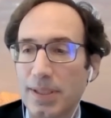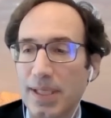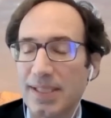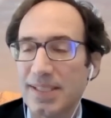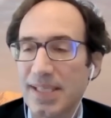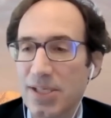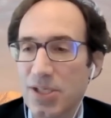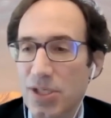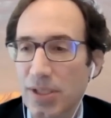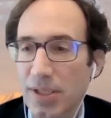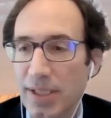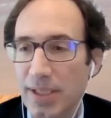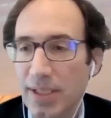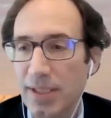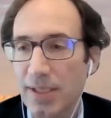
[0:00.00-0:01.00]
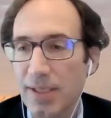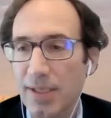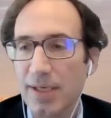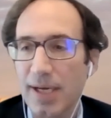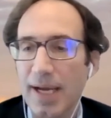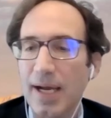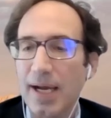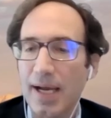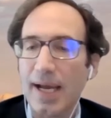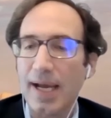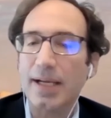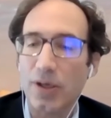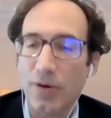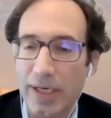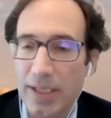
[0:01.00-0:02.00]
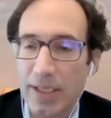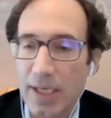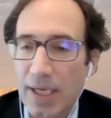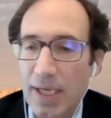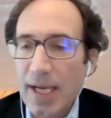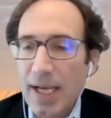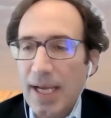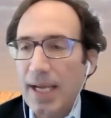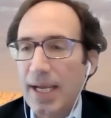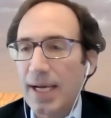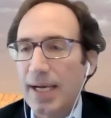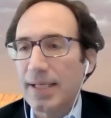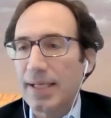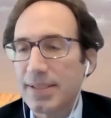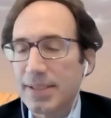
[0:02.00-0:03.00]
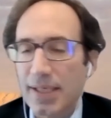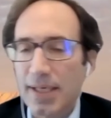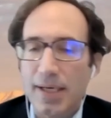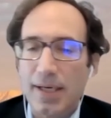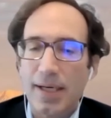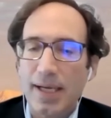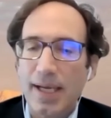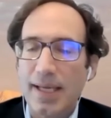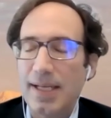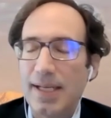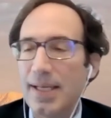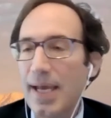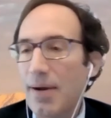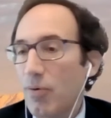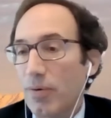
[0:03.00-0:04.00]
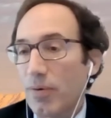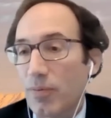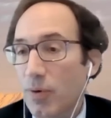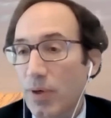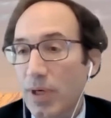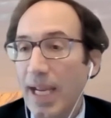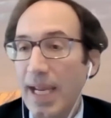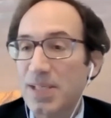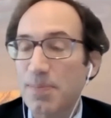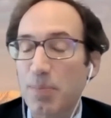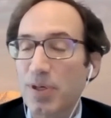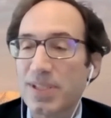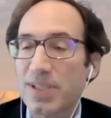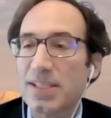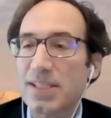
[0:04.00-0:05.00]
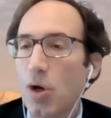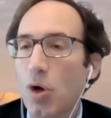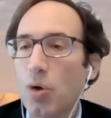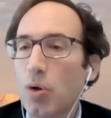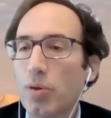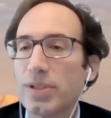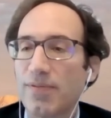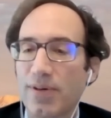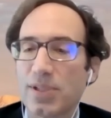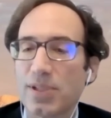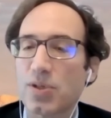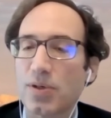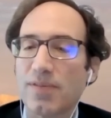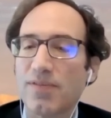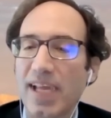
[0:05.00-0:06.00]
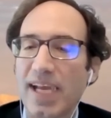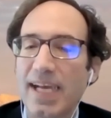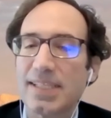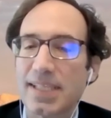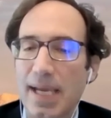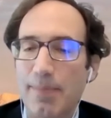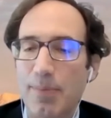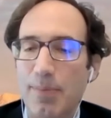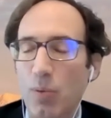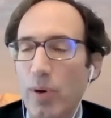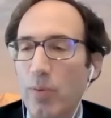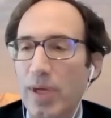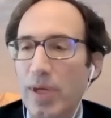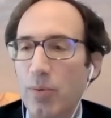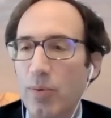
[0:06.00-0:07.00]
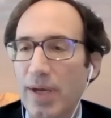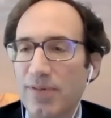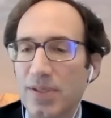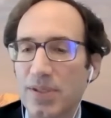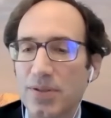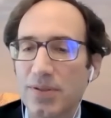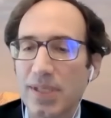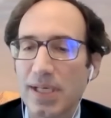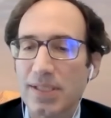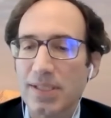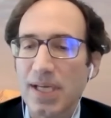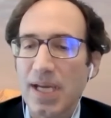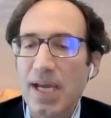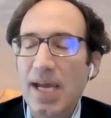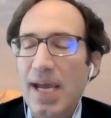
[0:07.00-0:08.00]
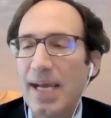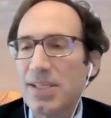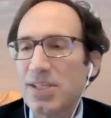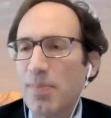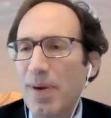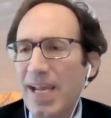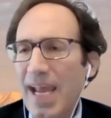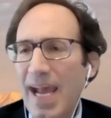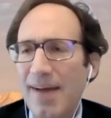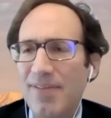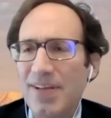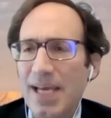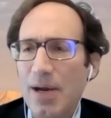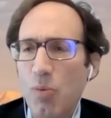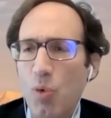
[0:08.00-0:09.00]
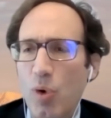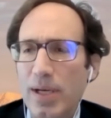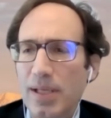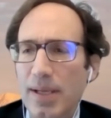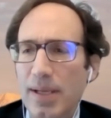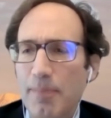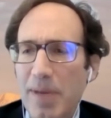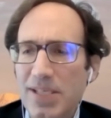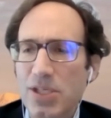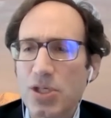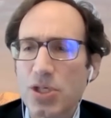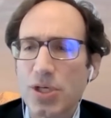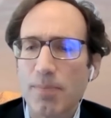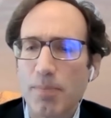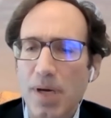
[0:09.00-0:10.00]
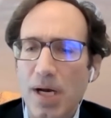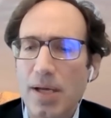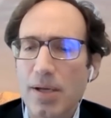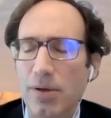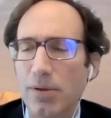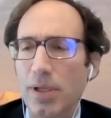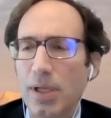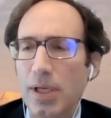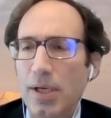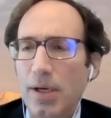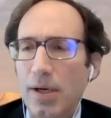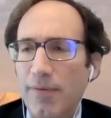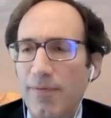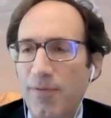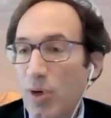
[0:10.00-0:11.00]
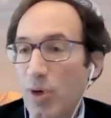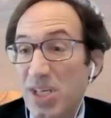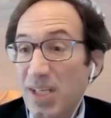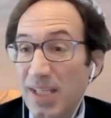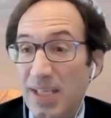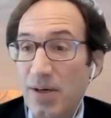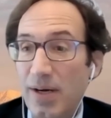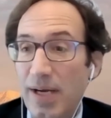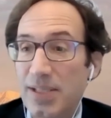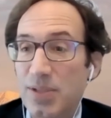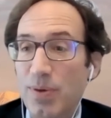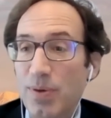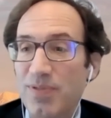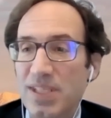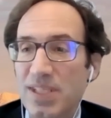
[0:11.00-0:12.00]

intentionally accurate. And in that case presents a whole different sort of landscape in the way we have to do this. And so by having that one messenger model, unfortunately, as we've